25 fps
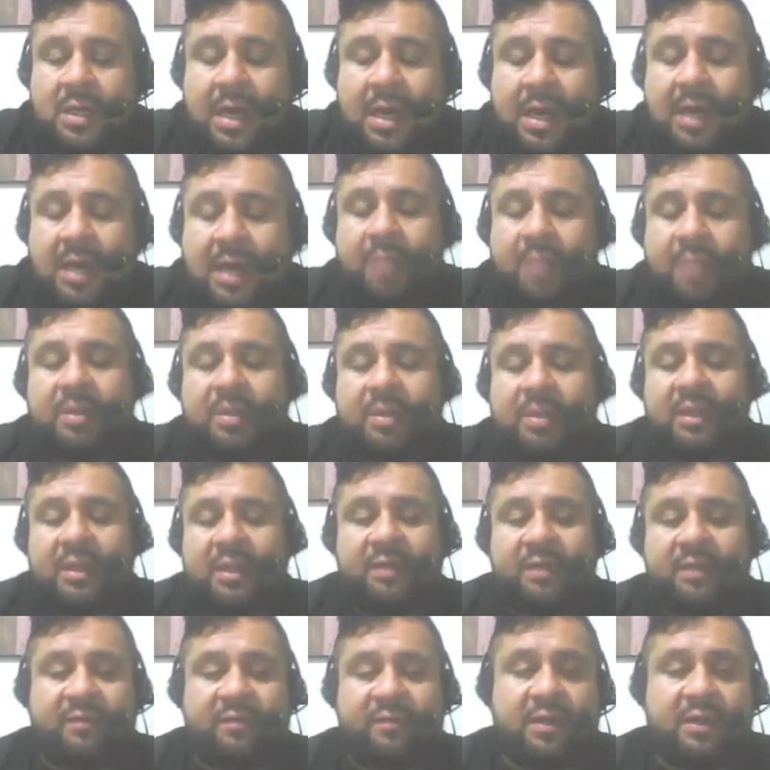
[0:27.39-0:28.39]
I
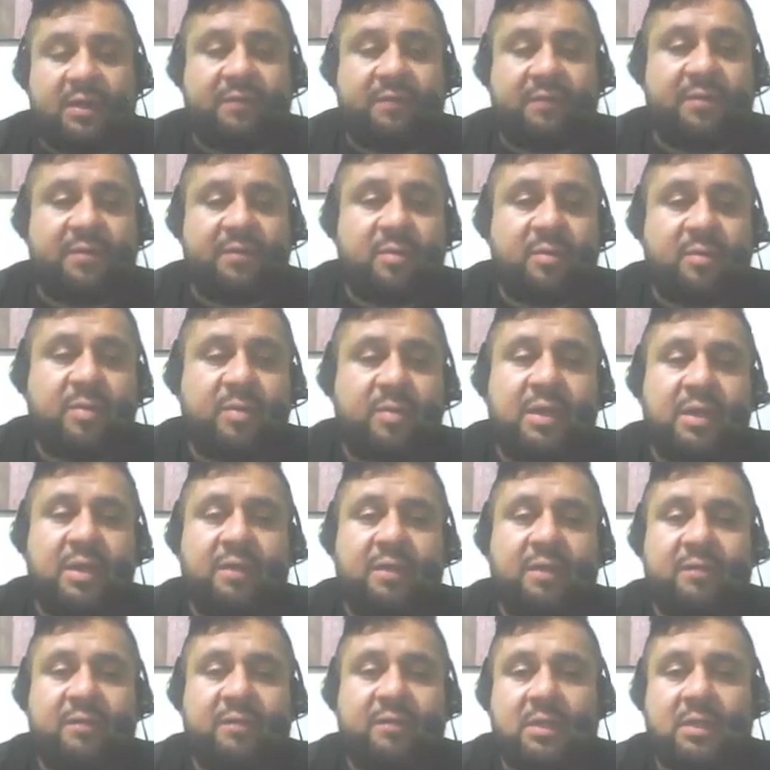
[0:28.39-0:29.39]
believe, and I firmly
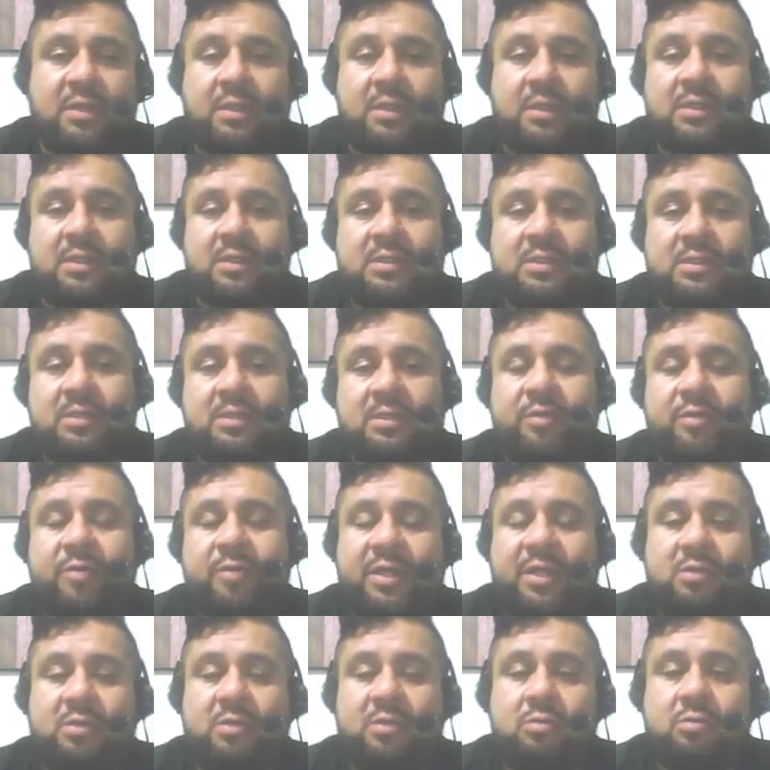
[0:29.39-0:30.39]
believe, that this is a
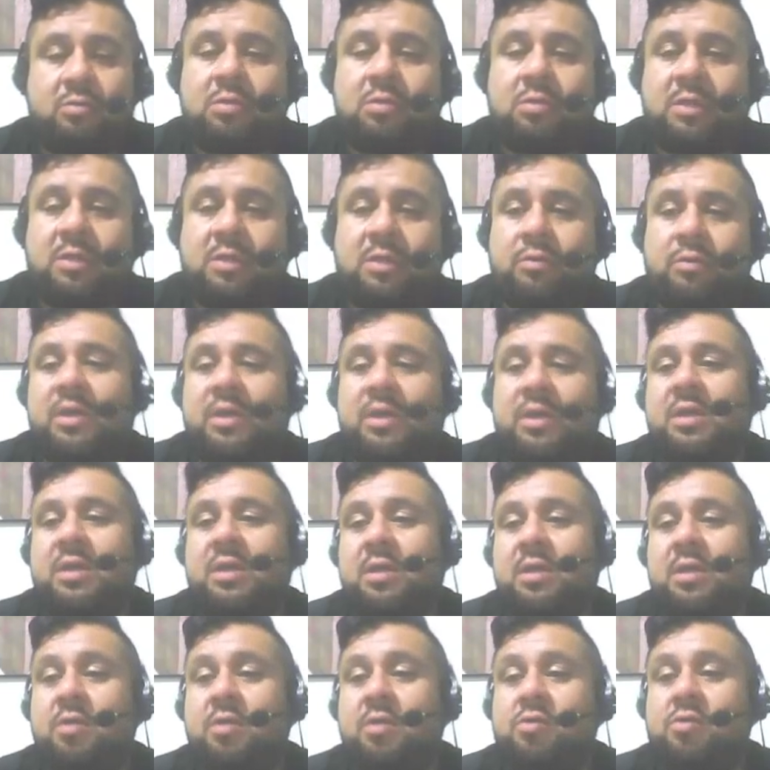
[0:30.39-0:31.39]
great tool that we can
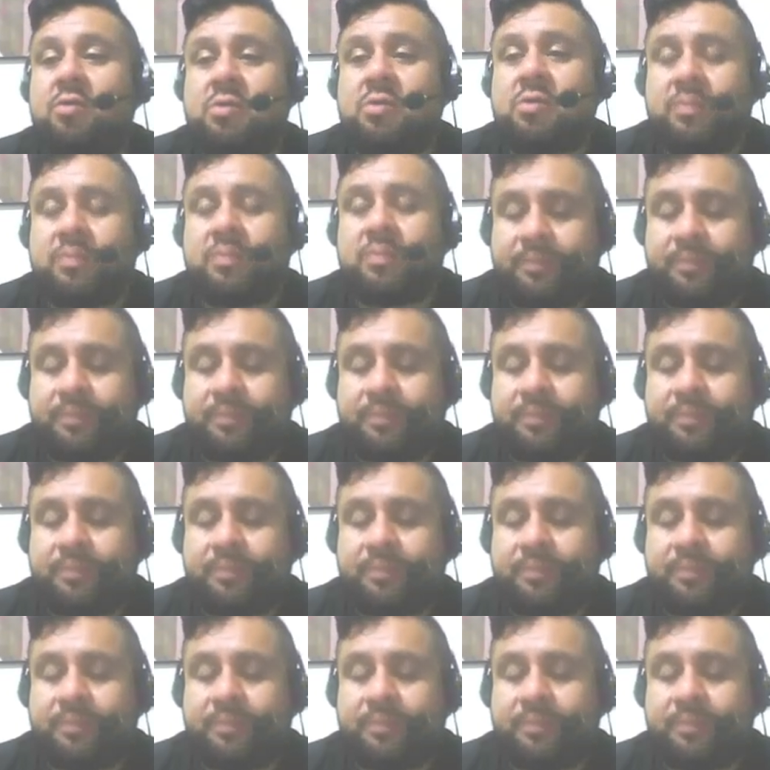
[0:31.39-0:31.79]
use